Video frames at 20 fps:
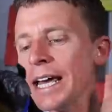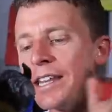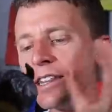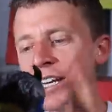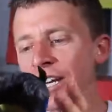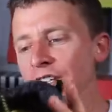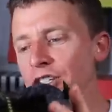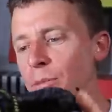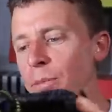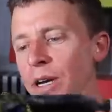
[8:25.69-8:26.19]

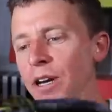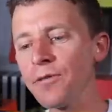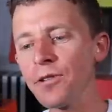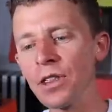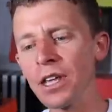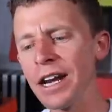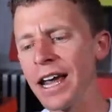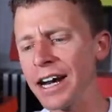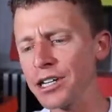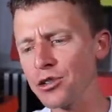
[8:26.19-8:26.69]
These will be for
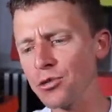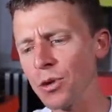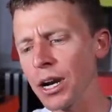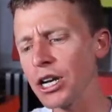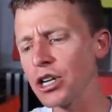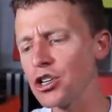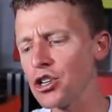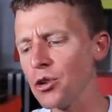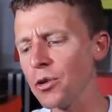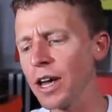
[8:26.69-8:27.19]
the next
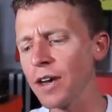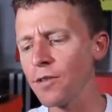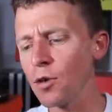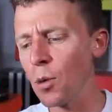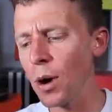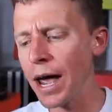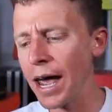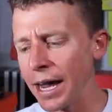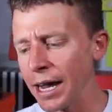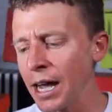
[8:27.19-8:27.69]
running shoe
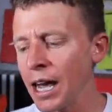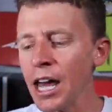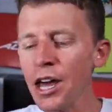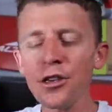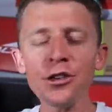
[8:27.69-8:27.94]
giveaway.